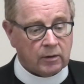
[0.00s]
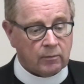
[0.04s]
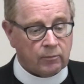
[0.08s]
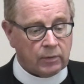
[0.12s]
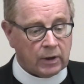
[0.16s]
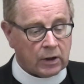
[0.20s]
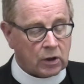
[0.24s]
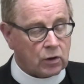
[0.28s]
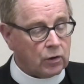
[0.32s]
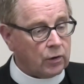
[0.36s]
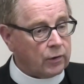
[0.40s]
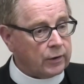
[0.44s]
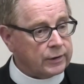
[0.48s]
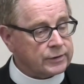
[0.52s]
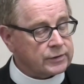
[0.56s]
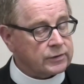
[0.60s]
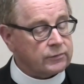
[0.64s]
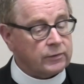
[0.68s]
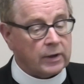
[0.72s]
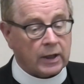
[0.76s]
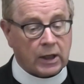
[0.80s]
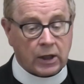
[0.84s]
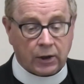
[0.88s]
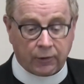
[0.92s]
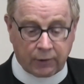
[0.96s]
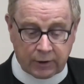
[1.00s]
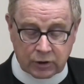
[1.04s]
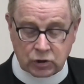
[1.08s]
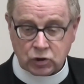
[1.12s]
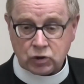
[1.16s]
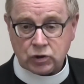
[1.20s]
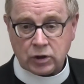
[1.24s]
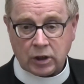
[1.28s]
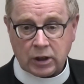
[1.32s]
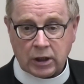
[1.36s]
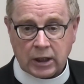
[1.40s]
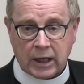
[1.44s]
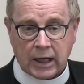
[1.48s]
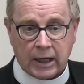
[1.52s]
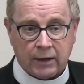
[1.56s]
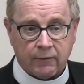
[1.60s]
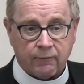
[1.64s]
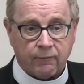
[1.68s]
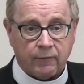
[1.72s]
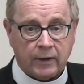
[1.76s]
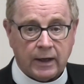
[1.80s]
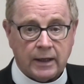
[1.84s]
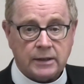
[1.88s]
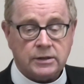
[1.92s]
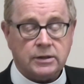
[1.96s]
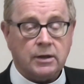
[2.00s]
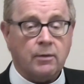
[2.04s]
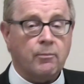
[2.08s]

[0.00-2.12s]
because the Christian life is